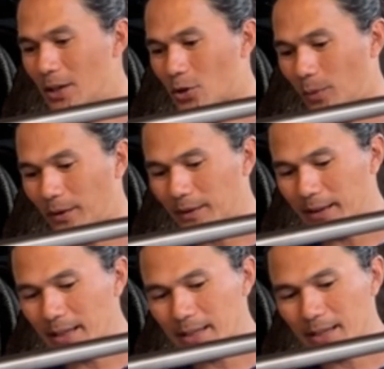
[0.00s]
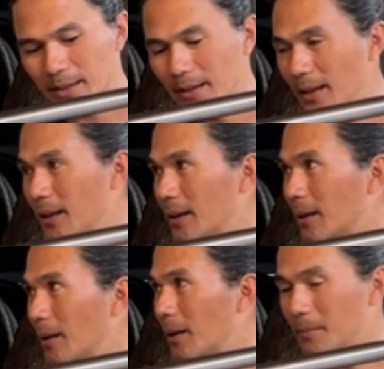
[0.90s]
So one of the things is
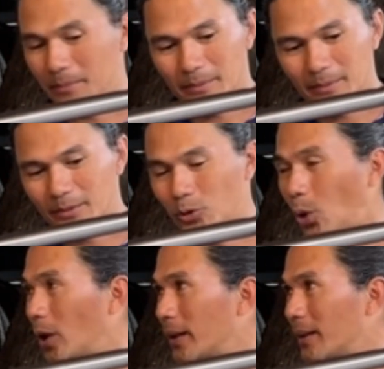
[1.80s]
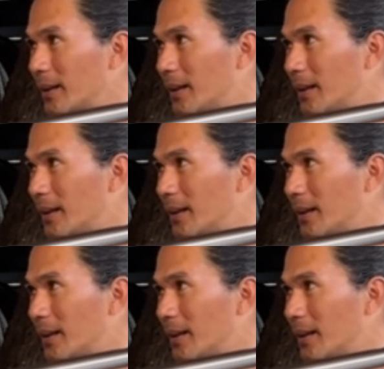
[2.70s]
tall